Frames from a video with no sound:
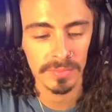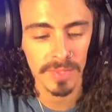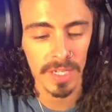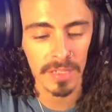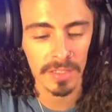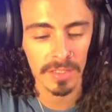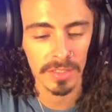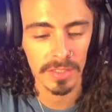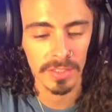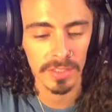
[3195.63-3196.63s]
I could
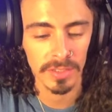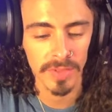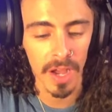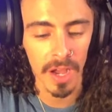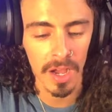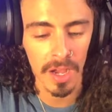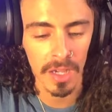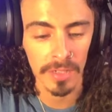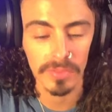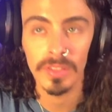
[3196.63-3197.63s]
have
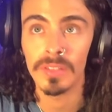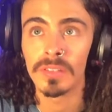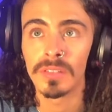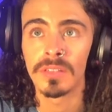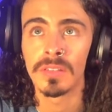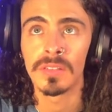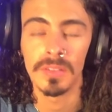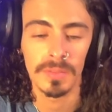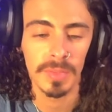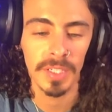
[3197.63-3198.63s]
survived,
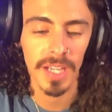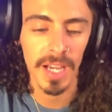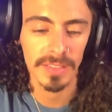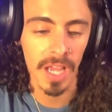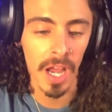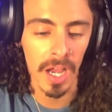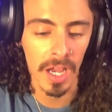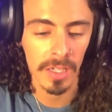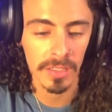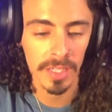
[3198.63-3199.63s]
but I
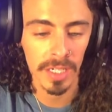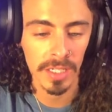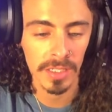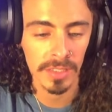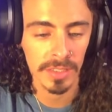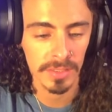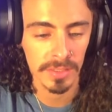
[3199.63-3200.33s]
died, cuz.